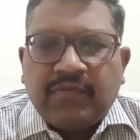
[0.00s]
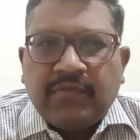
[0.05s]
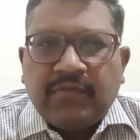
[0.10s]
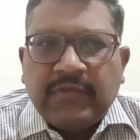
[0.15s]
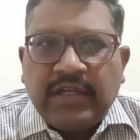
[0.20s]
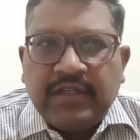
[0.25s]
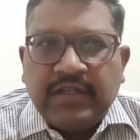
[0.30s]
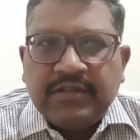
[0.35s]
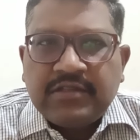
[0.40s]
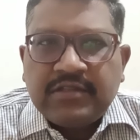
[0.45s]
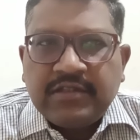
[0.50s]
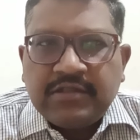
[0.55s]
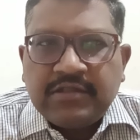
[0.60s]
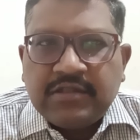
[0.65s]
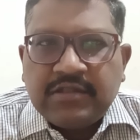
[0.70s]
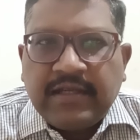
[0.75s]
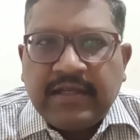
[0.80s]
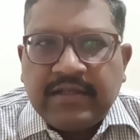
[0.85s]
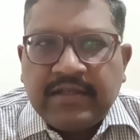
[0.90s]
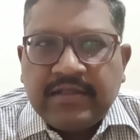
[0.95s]
is this
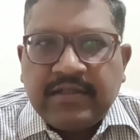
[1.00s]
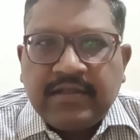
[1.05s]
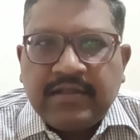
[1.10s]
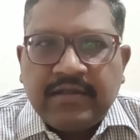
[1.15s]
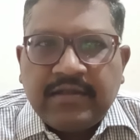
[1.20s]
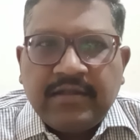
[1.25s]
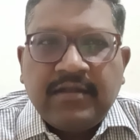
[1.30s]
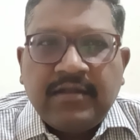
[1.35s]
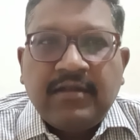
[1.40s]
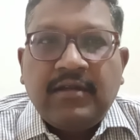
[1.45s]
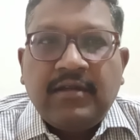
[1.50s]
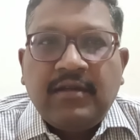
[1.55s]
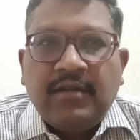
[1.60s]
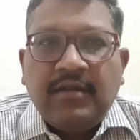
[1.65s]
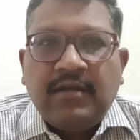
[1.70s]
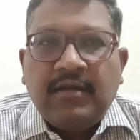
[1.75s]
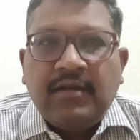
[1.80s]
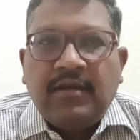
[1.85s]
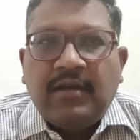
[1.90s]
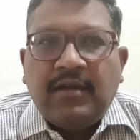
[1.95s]
that
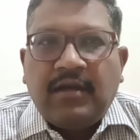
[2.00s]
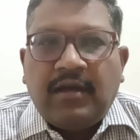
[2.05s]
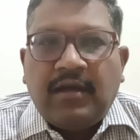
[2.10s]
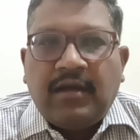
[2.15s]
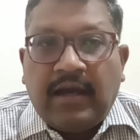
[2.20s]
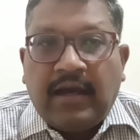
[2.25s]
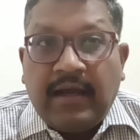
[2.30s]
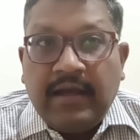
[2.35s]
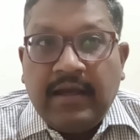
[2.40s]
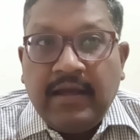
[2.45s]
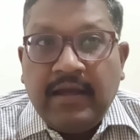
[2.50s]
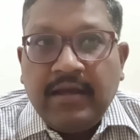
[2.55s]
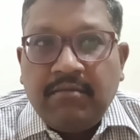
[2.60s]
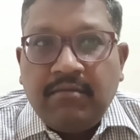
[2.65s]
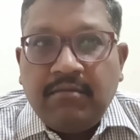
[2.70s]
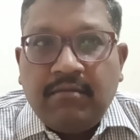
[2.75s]
i am